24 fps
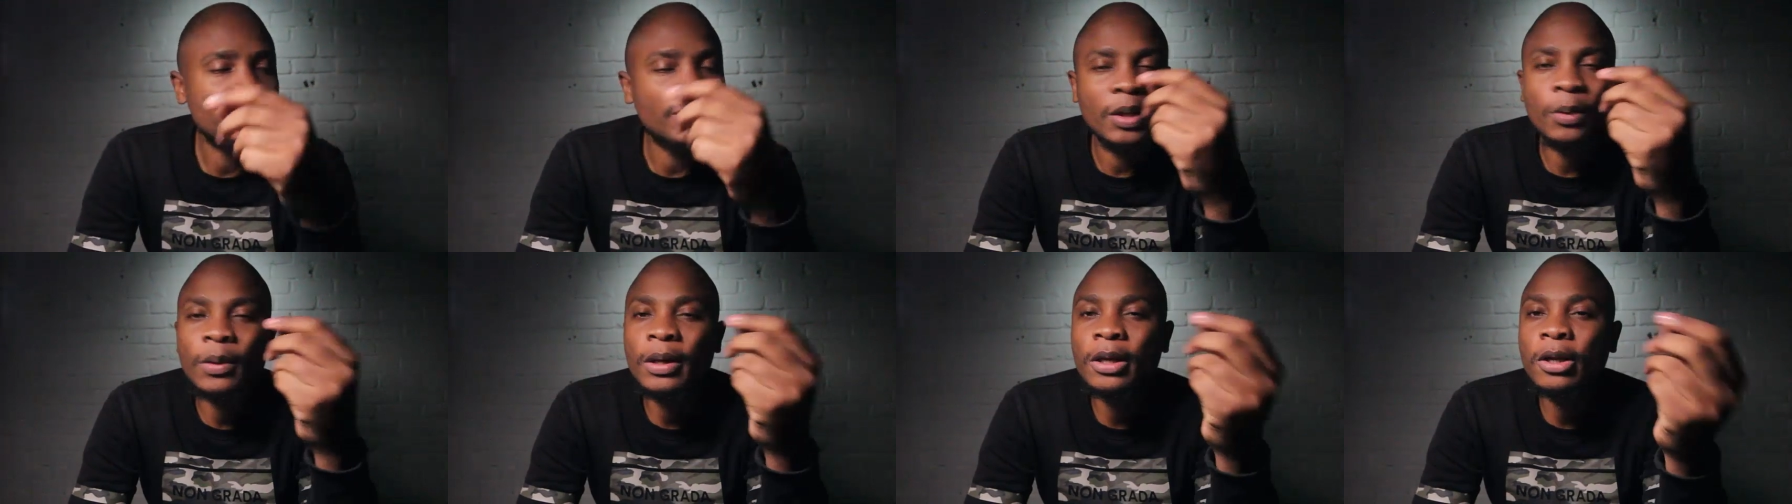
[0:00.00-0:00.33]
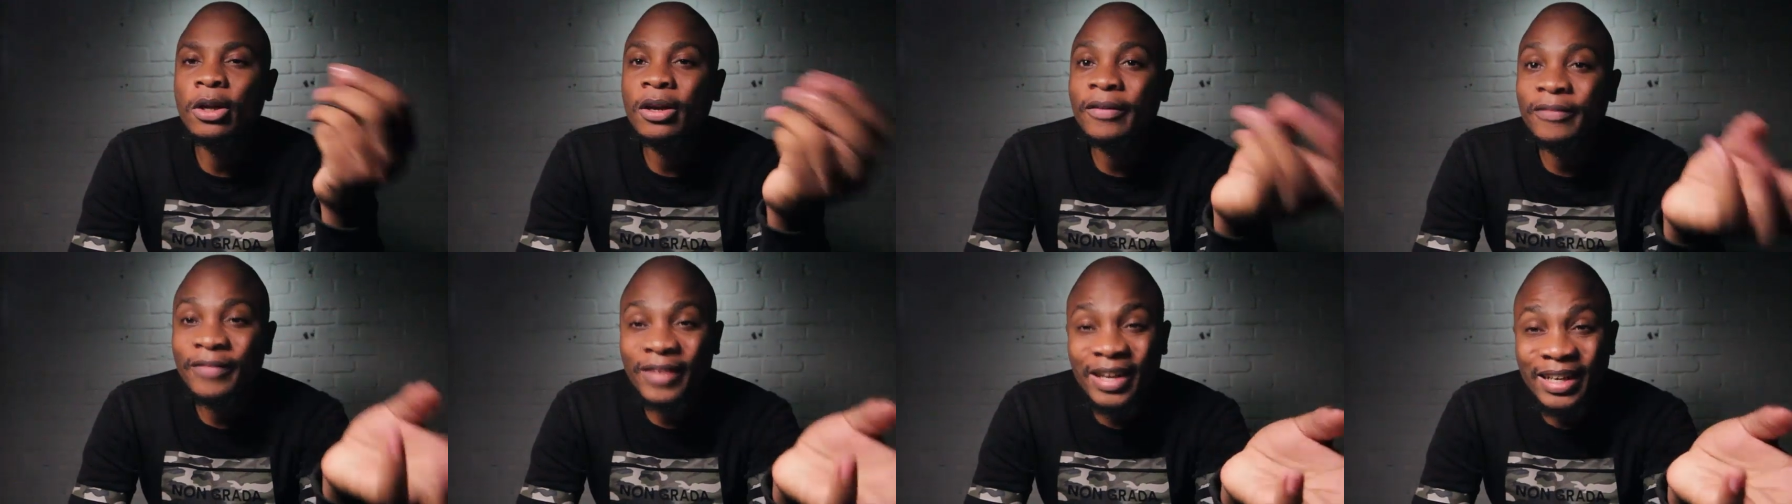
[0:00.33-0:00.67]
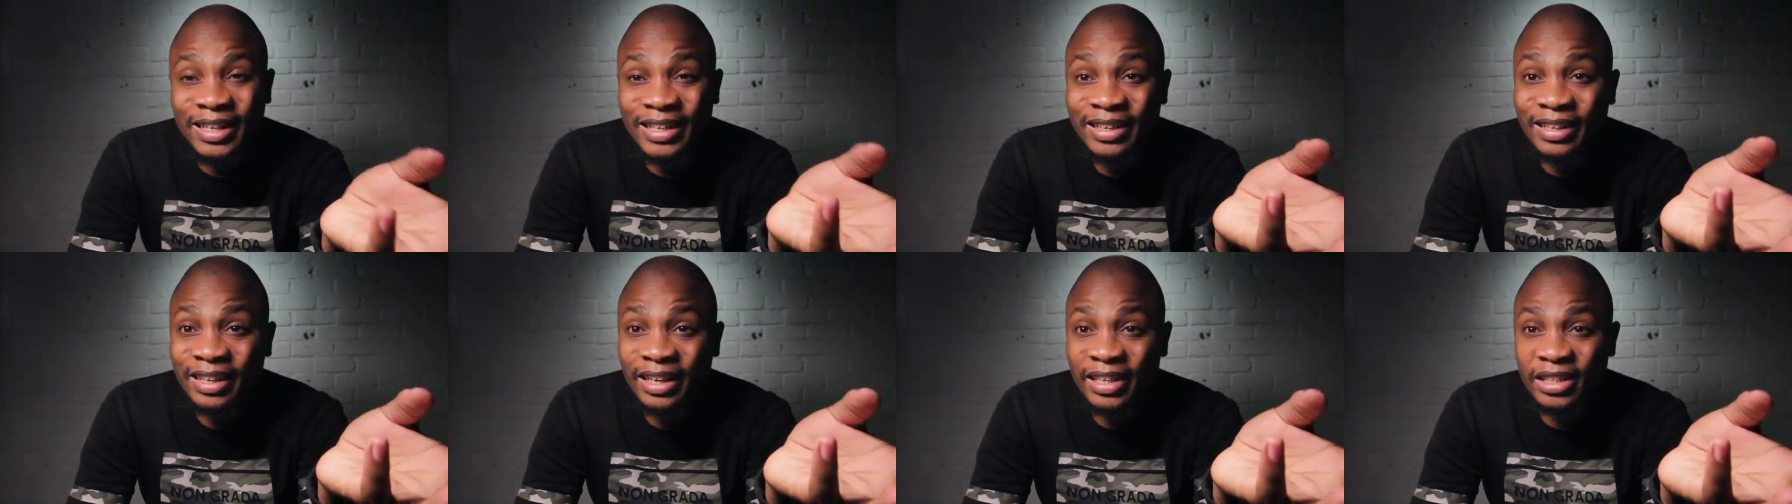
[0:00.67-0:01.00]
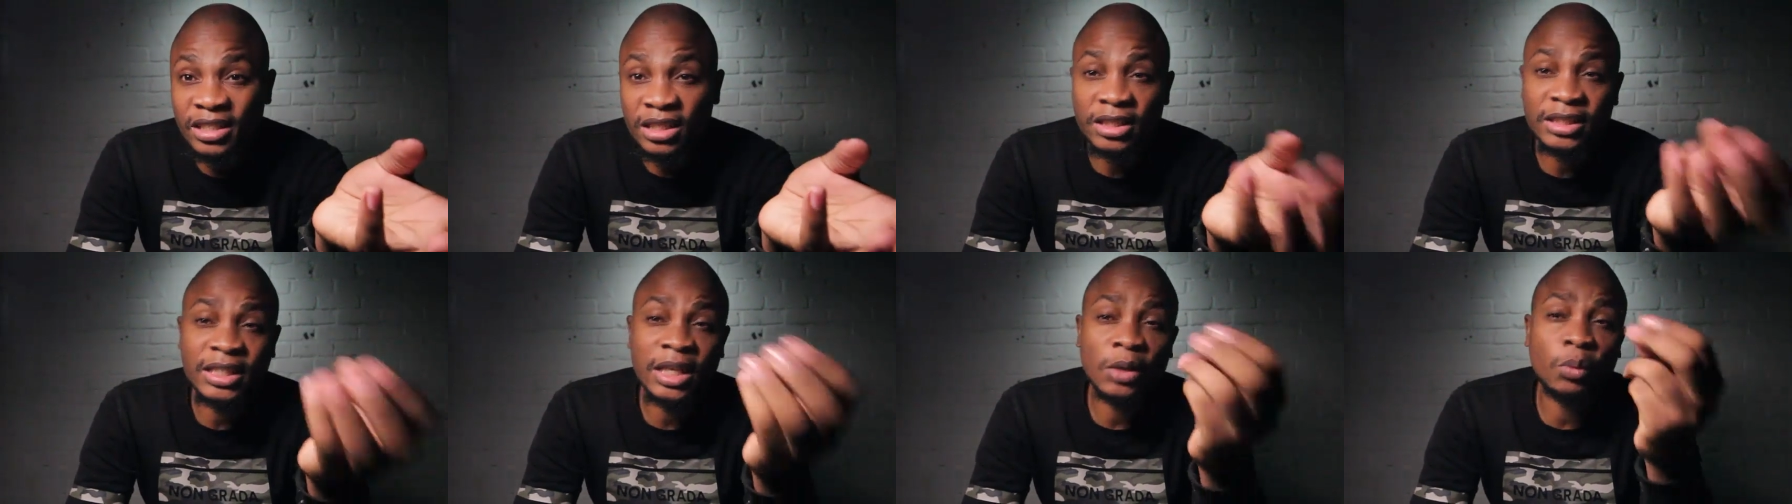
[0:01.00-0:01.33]
There were a lot of
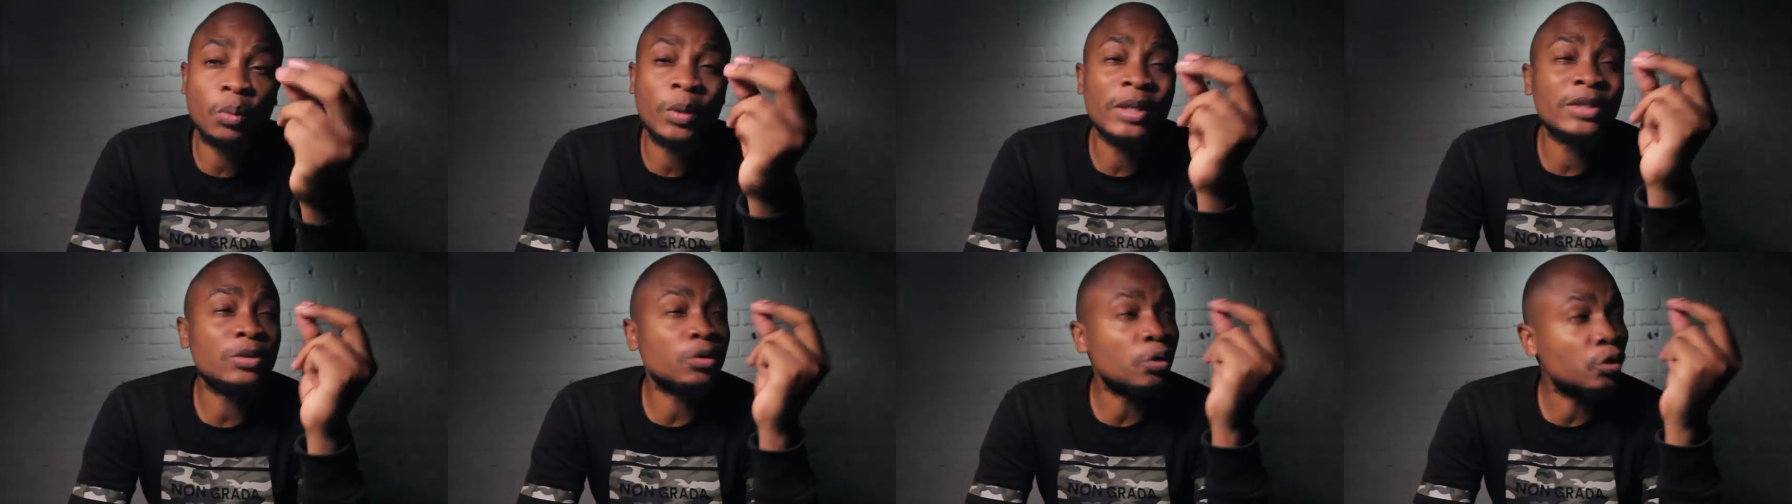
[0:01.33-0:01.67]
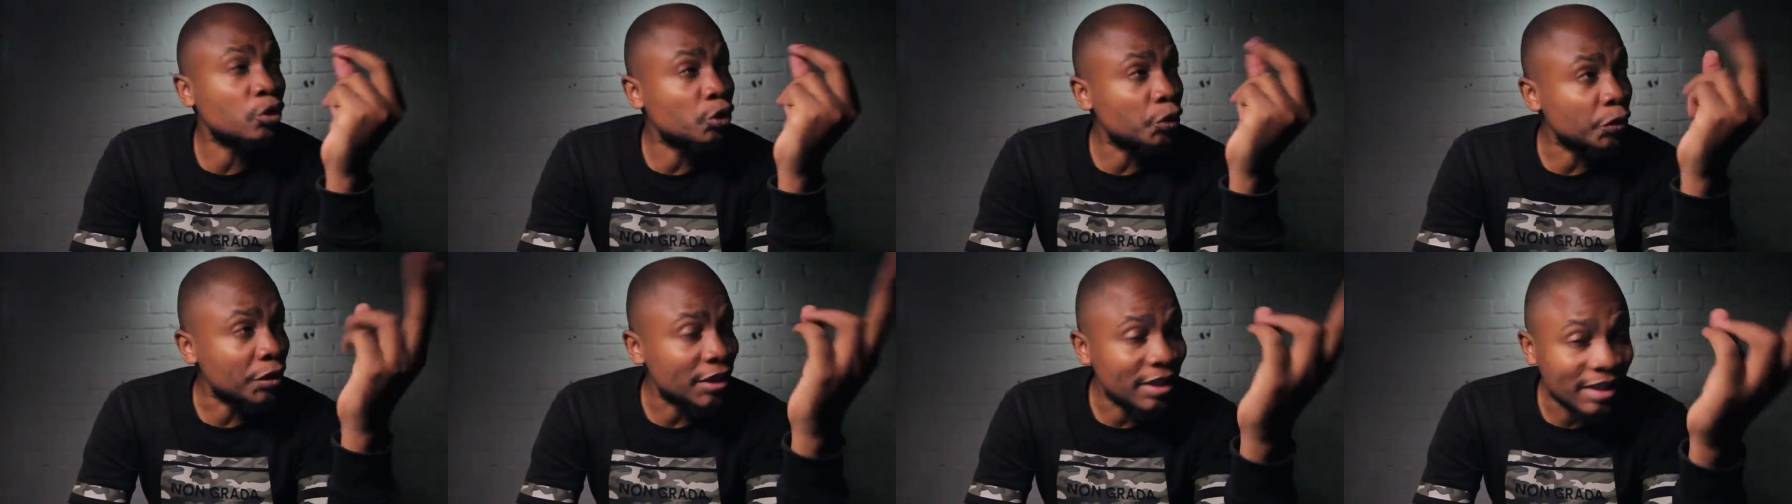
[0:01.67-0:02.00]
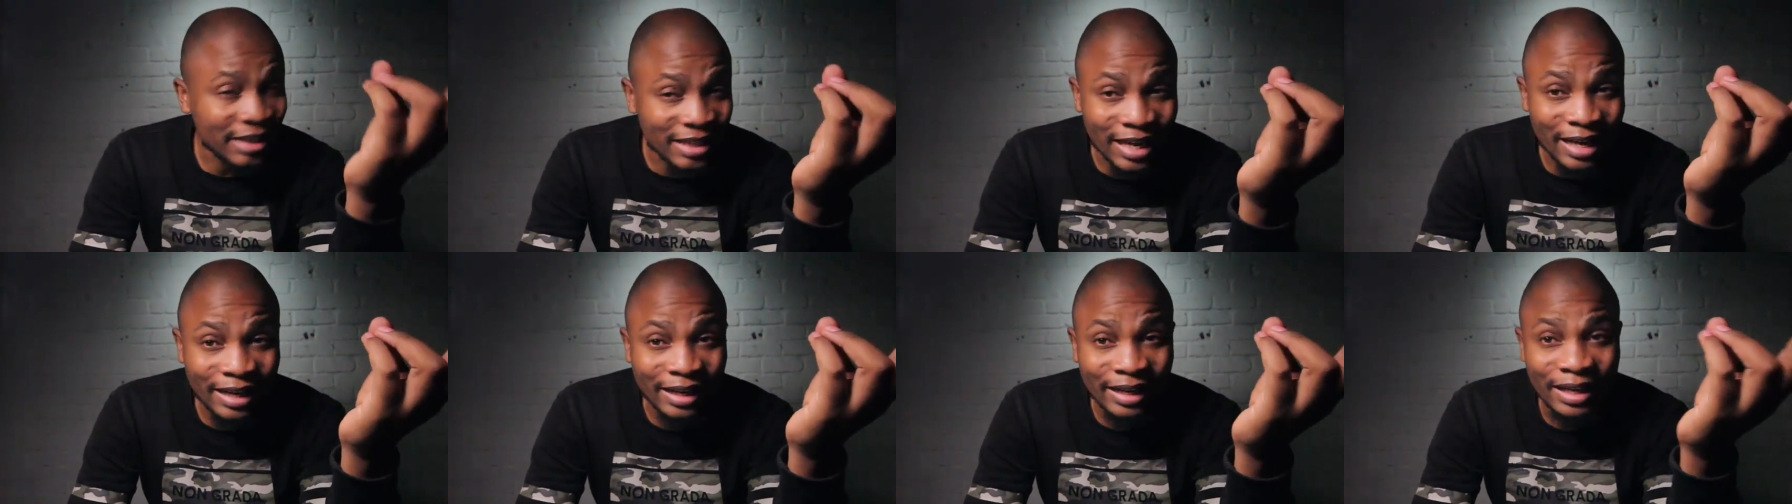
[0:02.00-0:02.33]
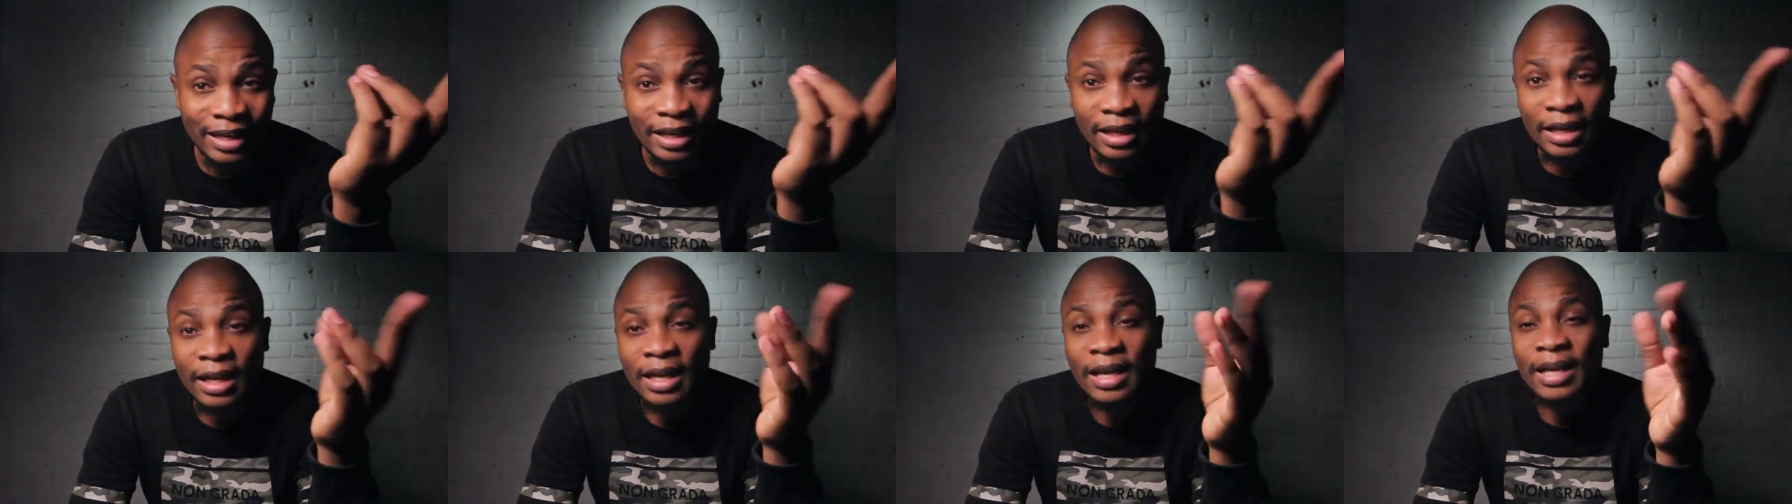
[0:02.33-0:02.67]
allegations that went on to
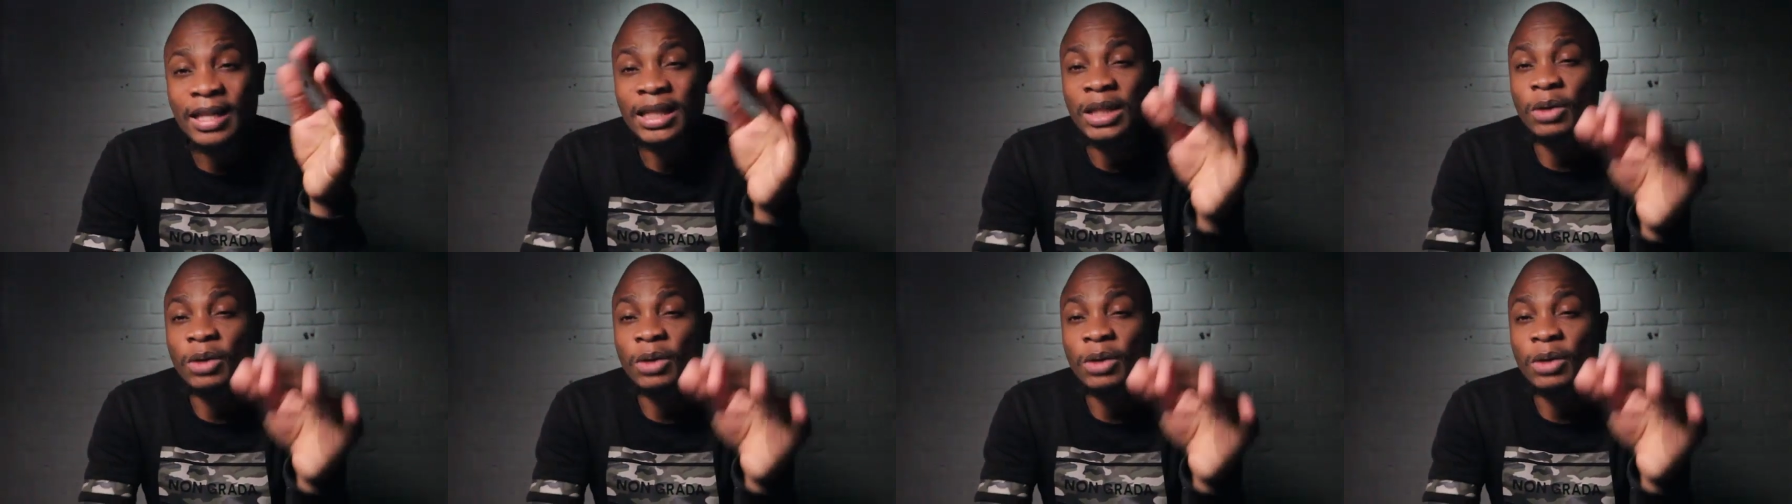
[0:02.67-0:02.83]
CRL.